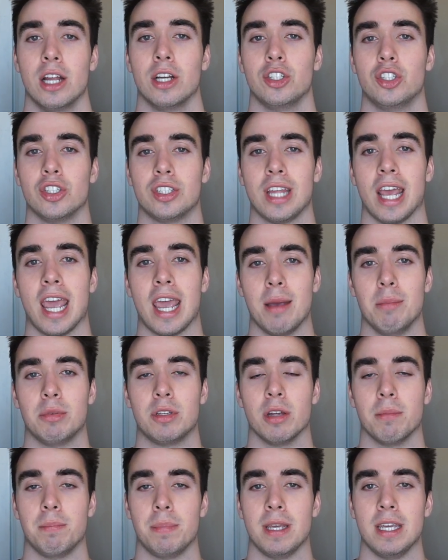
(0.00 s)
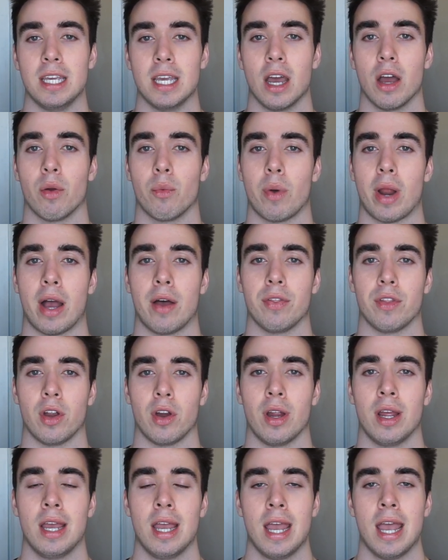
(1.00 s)
Just aim to be around
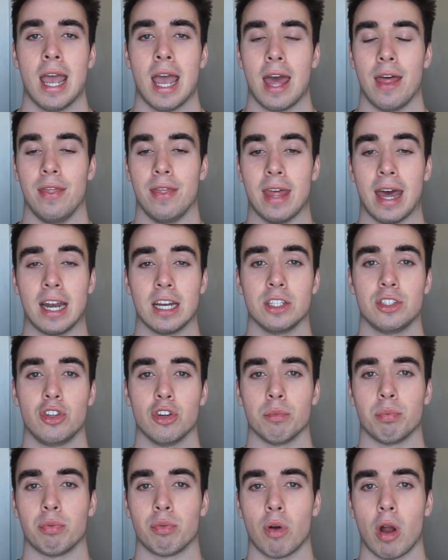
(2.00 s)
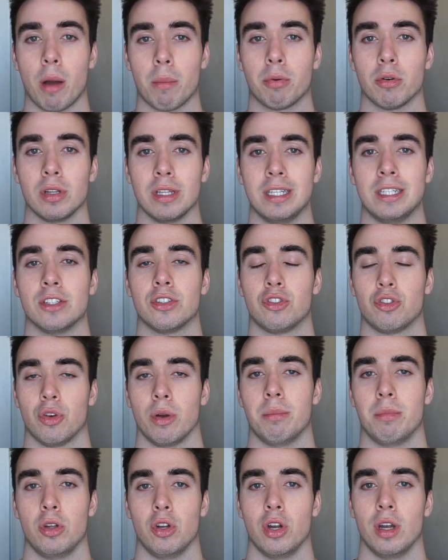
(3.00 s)
there. And that is your properly
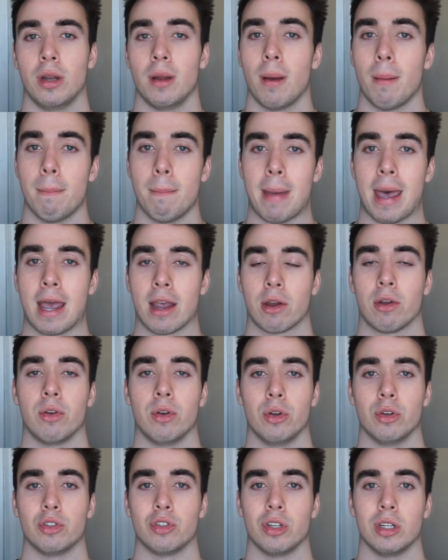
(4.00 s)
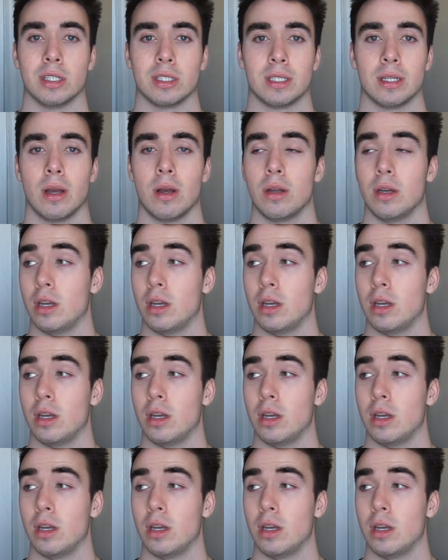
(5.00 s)
distributed macronutrients.